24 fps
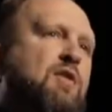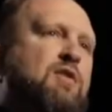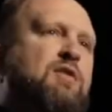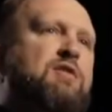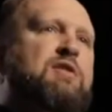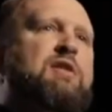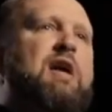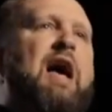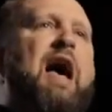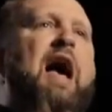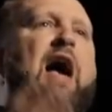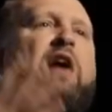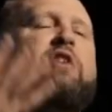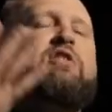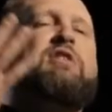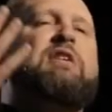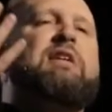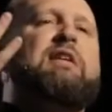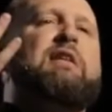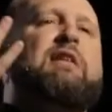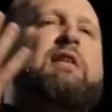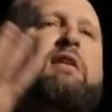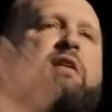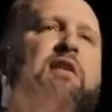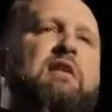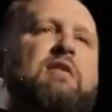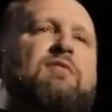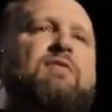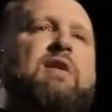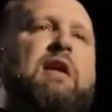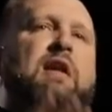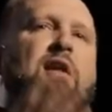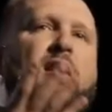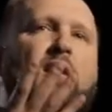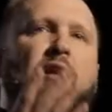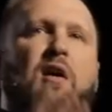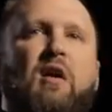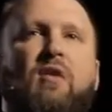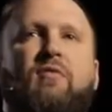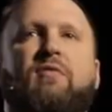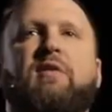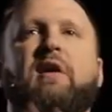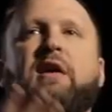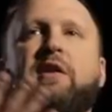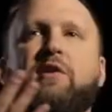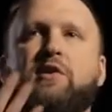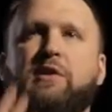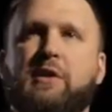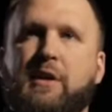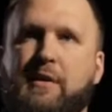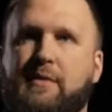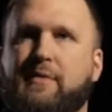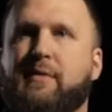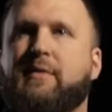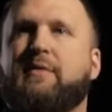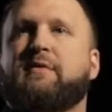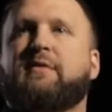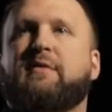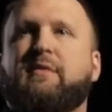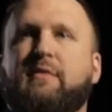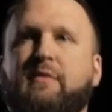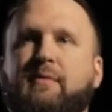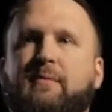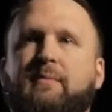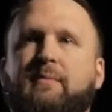to actually live in love like Jesus